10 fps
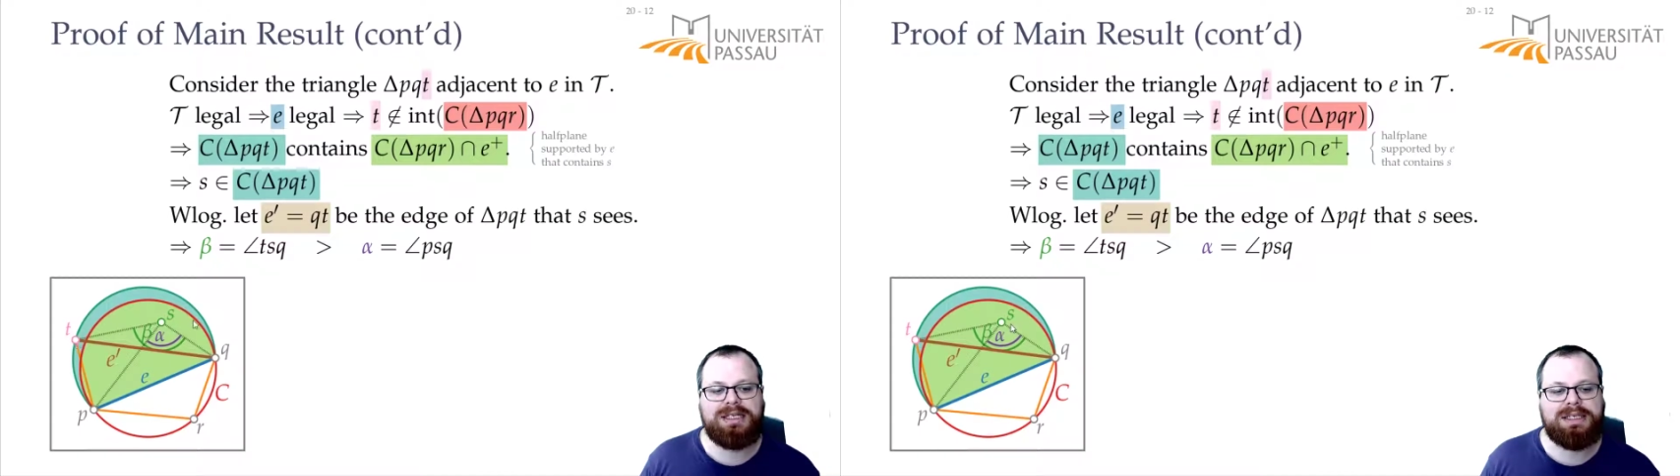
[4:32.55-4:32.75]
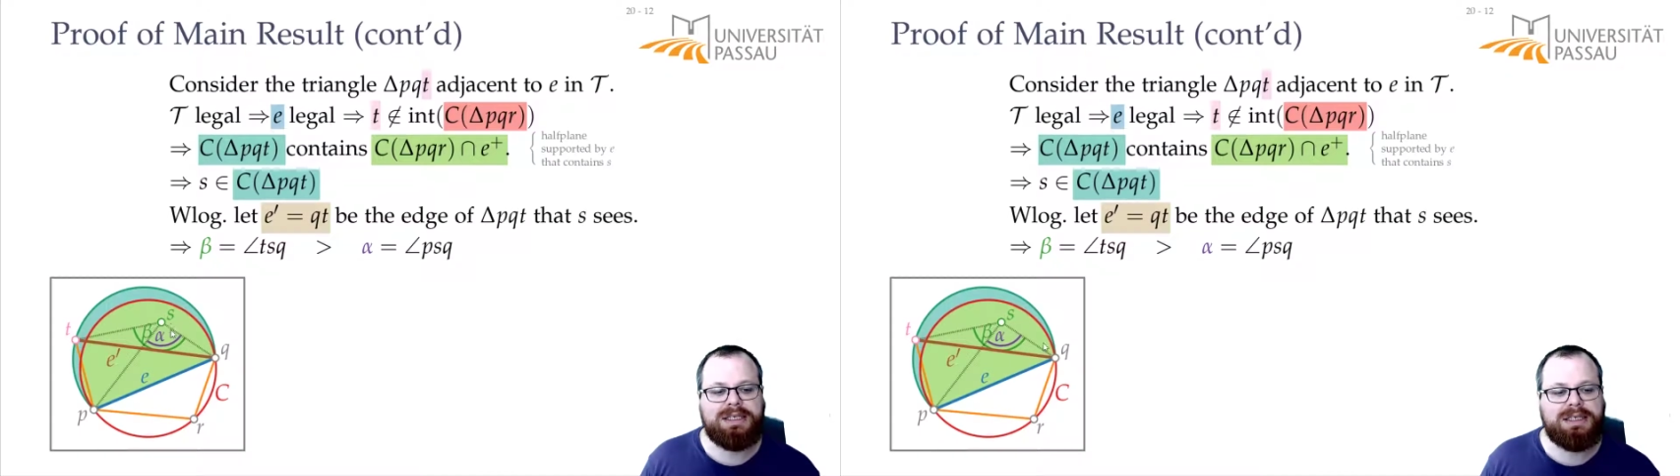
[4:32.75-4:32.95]

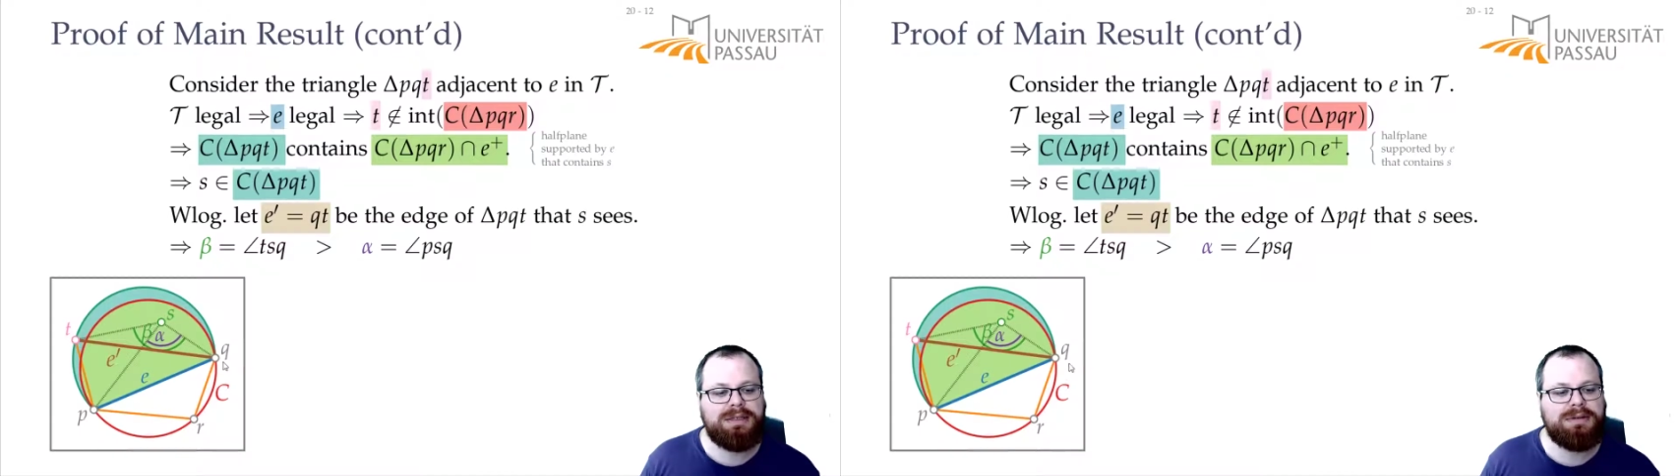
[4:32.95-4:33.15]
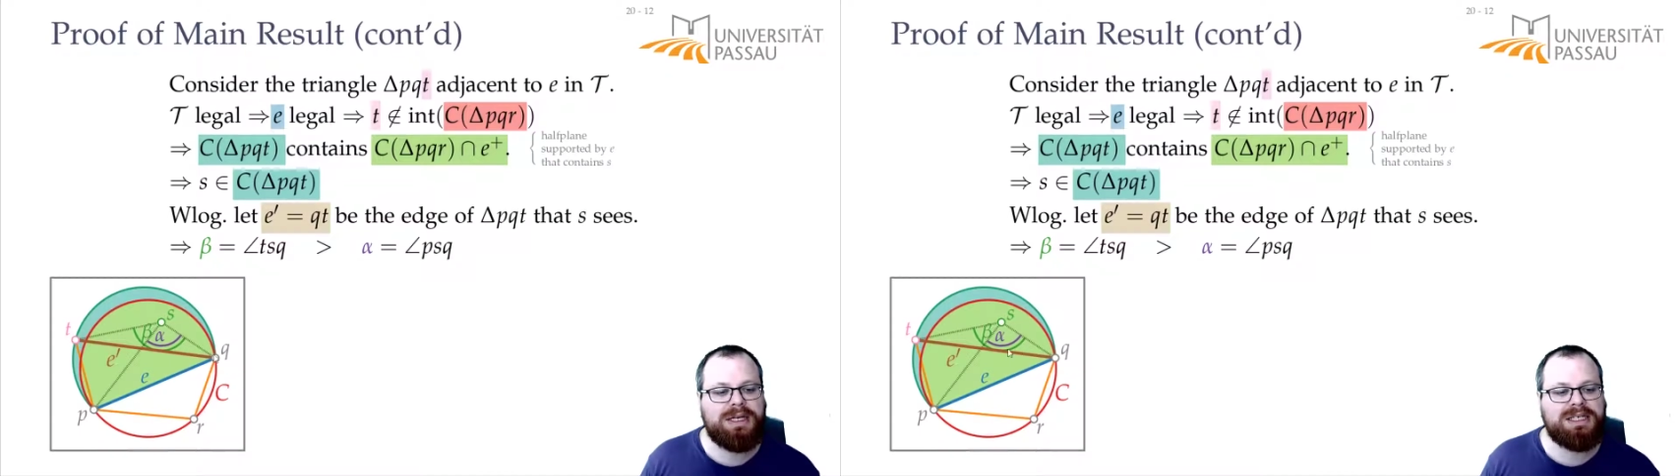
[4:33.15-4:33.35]
S and
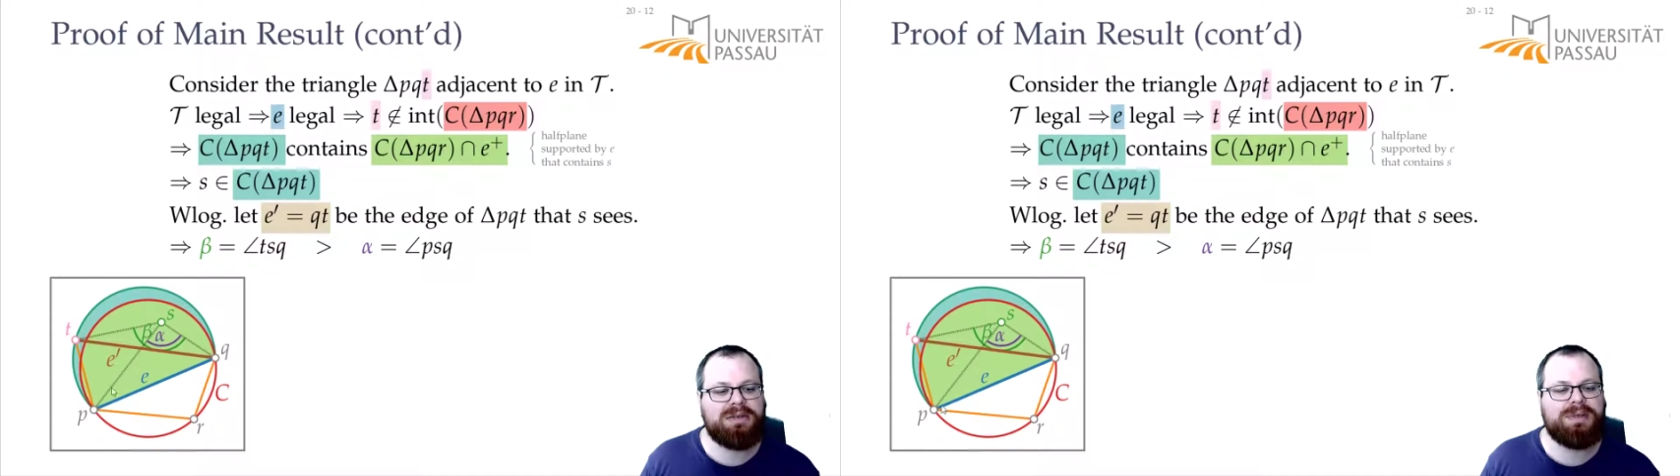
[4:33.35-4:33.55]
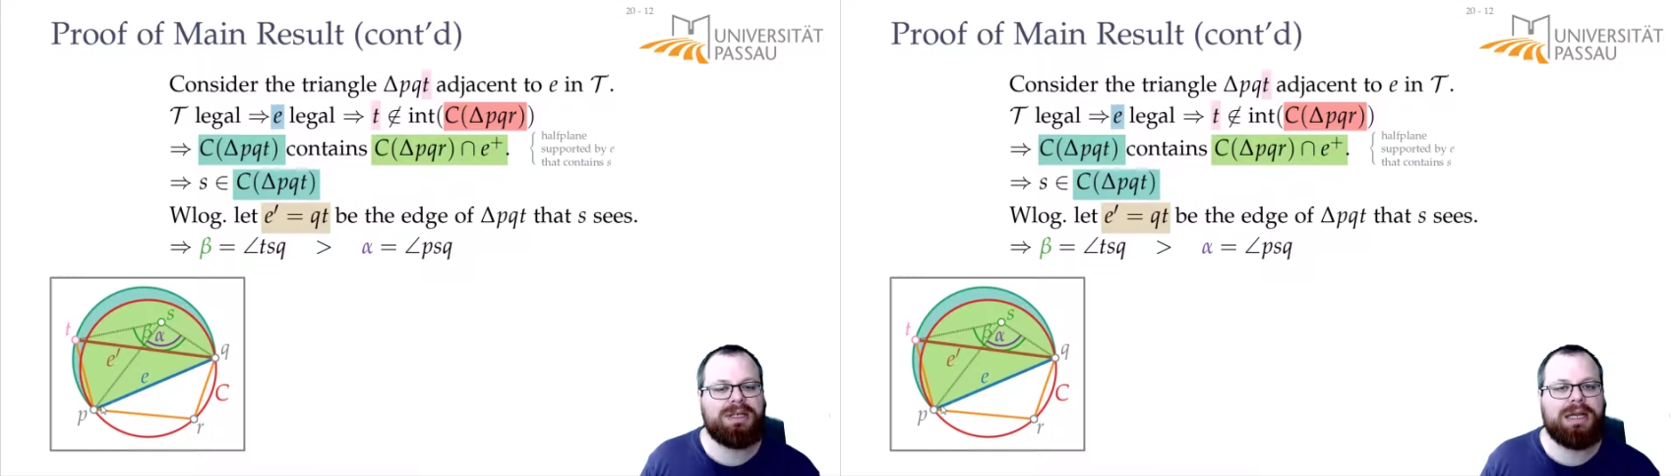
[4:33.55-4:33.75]
Q has
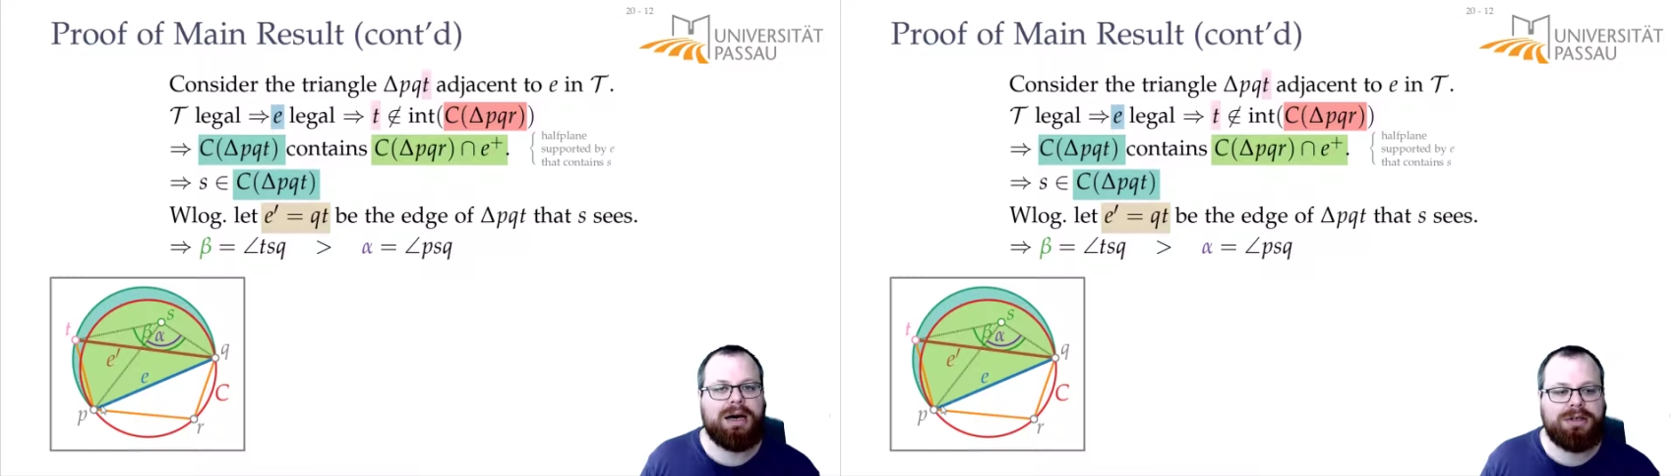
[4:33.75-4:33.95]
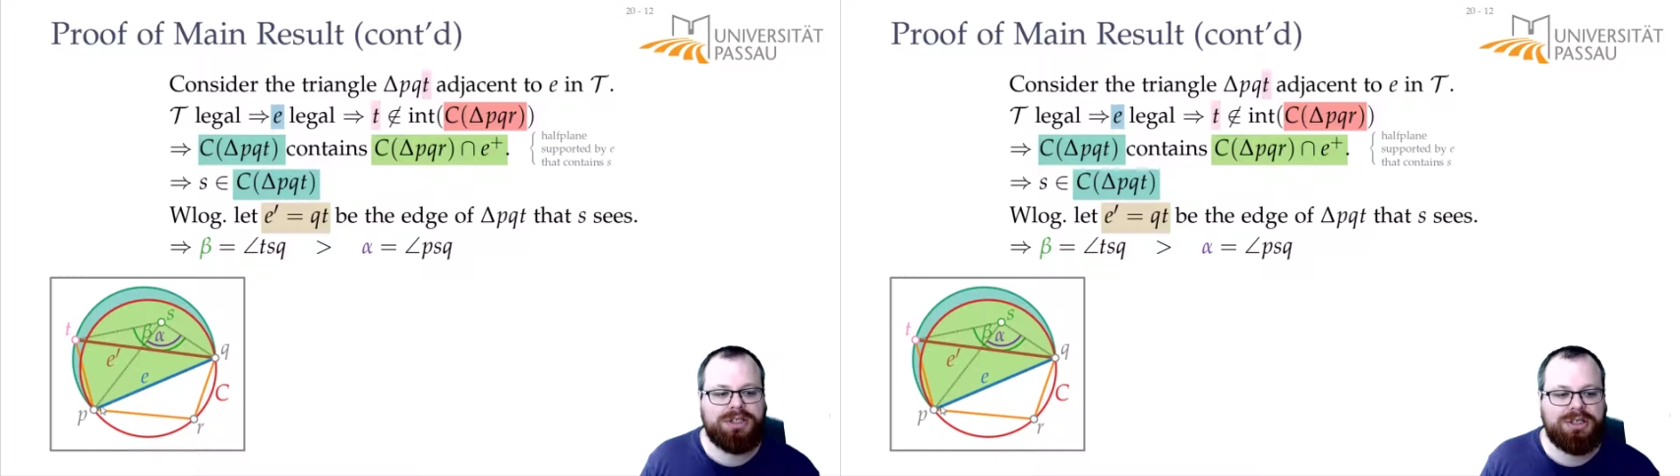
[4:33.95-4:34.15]
to be
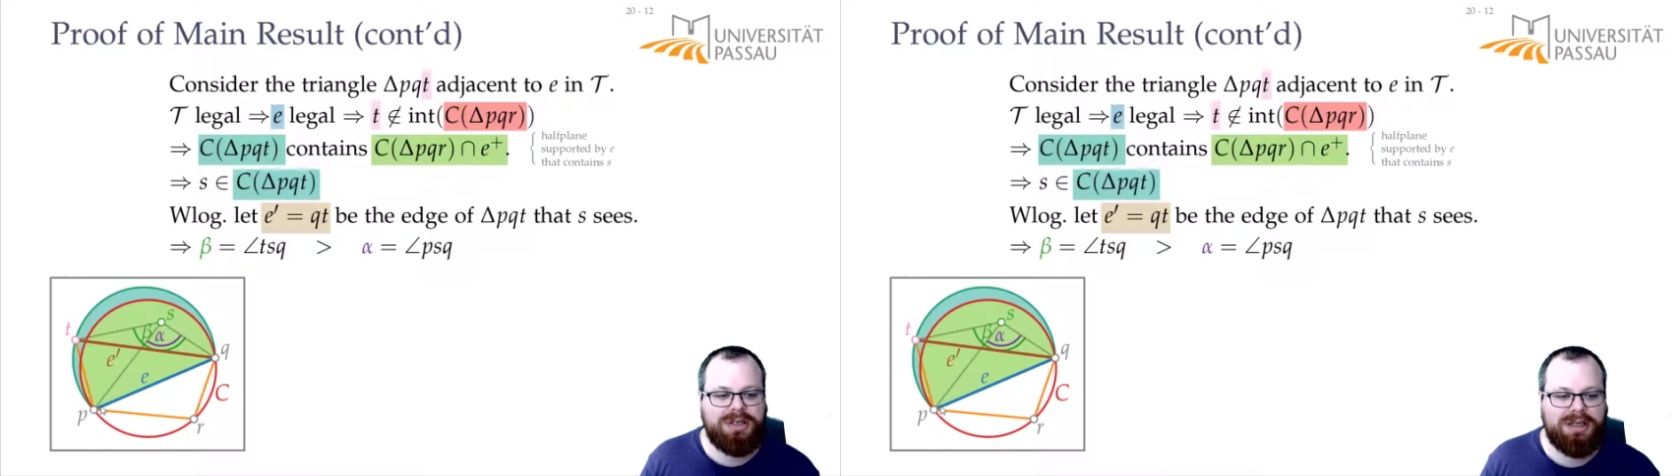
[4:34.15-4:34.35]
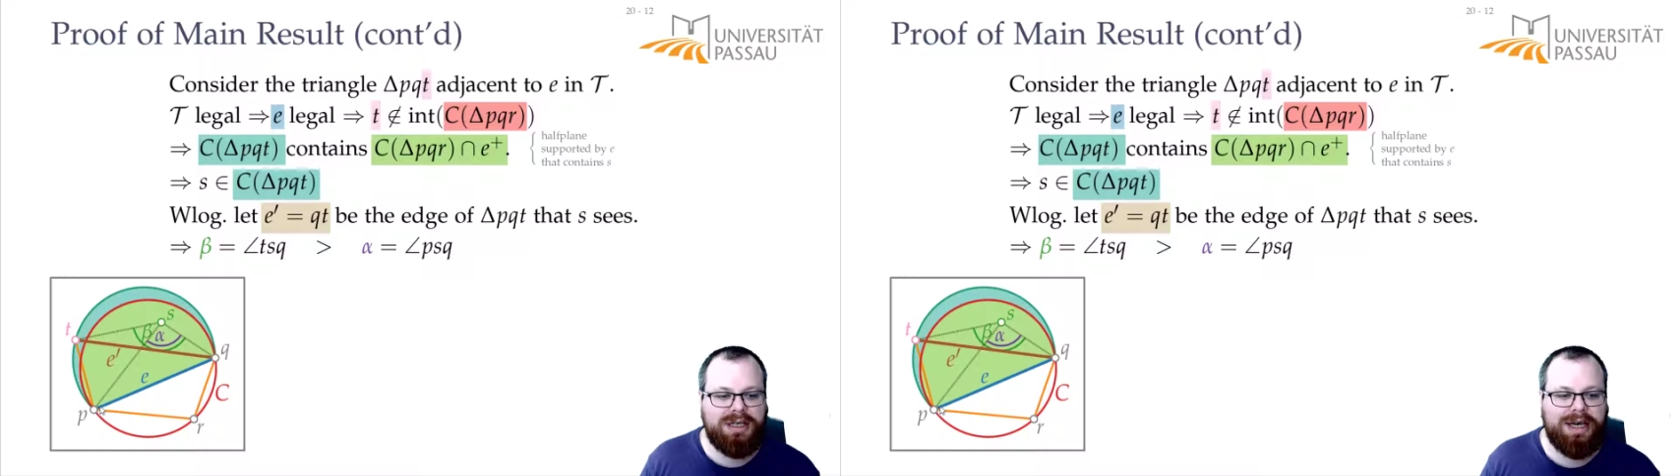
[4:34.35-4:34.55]
larger
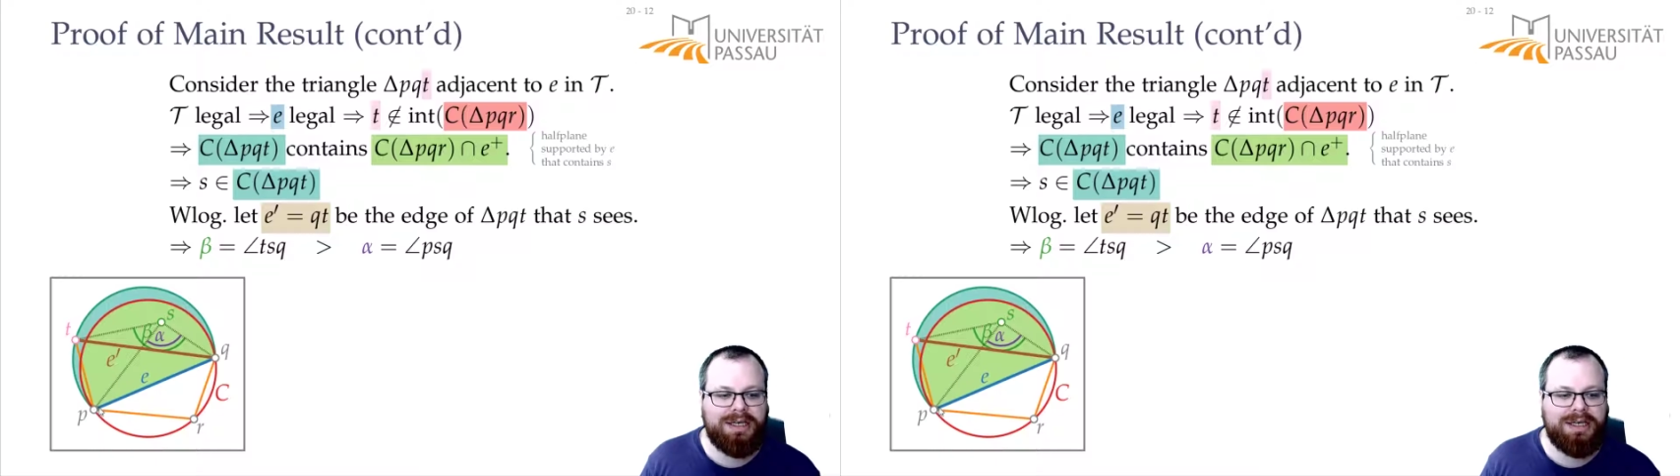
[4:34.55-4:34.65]
than the